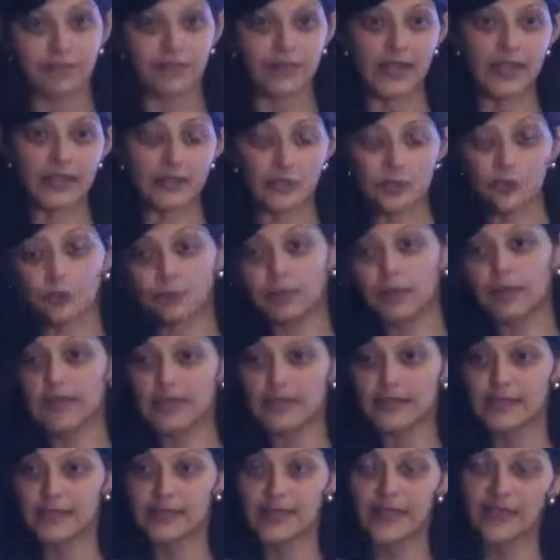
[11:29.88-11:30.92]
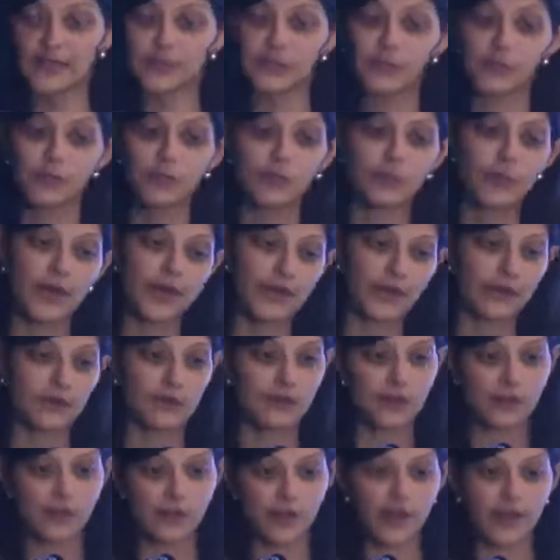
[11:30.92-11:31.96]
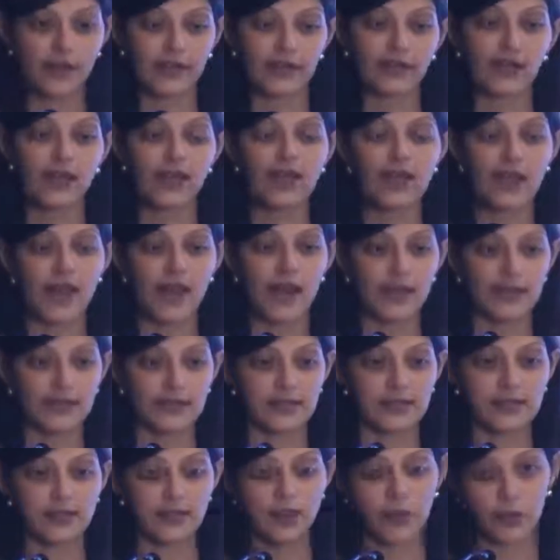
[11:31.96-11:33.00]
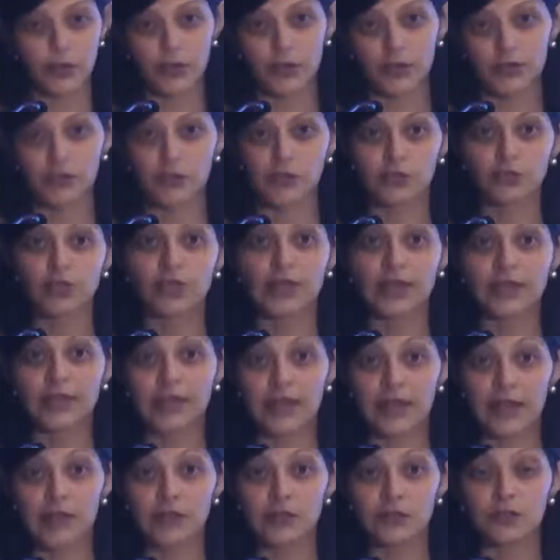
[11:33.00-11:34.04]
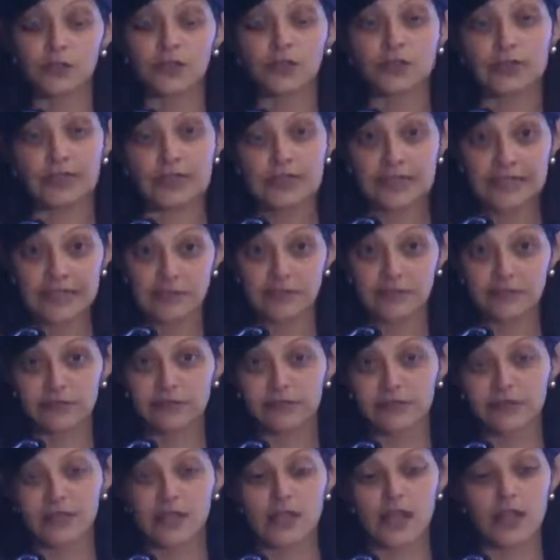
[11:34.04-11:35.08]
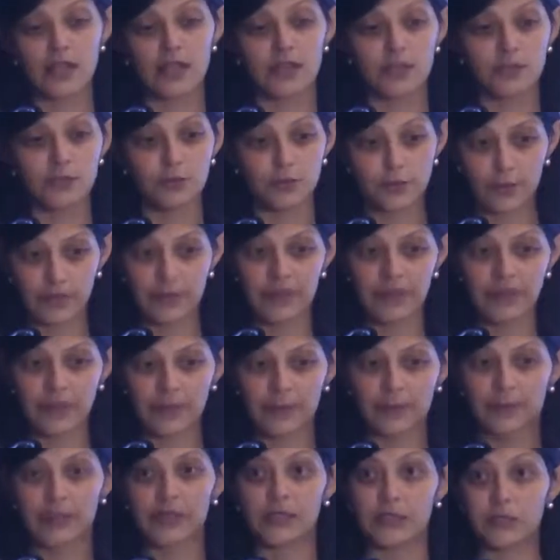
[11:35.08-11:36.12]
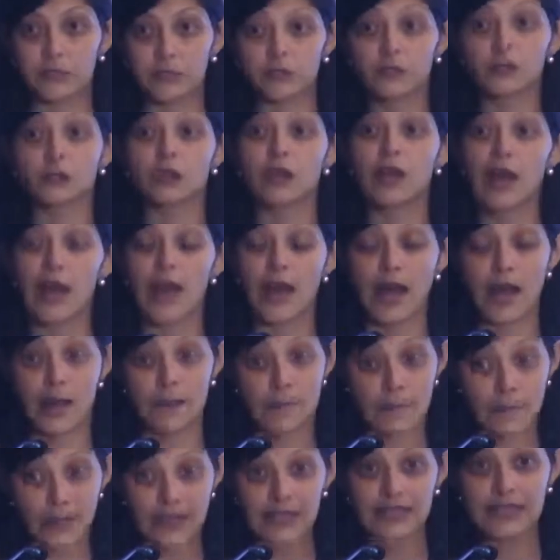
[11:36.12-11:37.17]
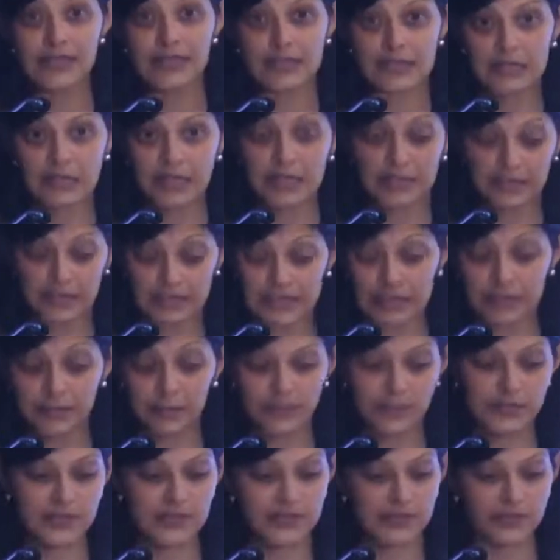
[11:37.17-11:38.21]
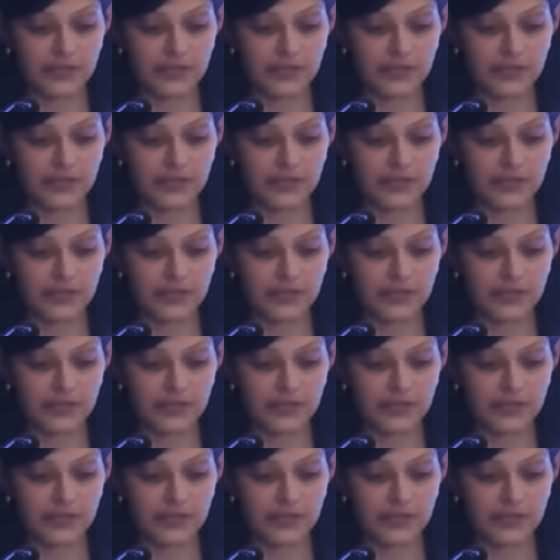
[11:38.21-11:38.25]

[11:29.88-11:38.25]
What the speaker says: that took place as to whether or not the court should allow leave to Warner Lambert to amend their claims.